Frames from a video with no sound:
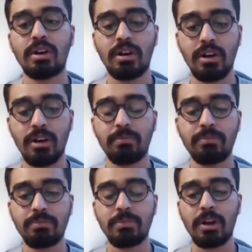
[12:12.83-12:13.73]

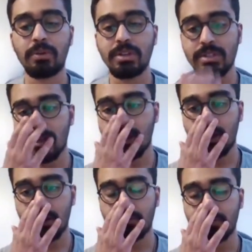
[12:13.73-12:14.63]
um, how do I say?
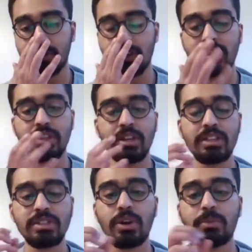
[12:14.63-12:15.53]
Um, the,
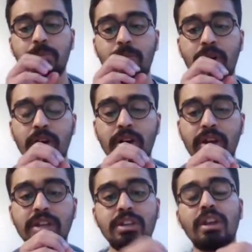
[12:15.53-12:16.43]
it's not uh,
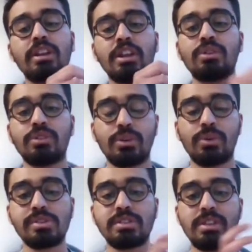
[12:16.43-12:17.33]
integrated into the
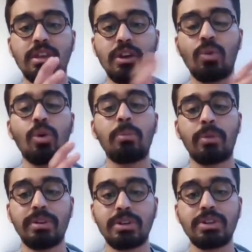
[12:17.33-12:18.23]
course, right. the uh, co-op
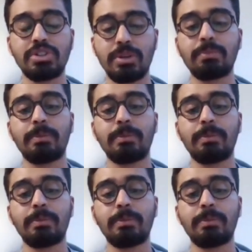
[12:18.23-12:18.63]
or internship.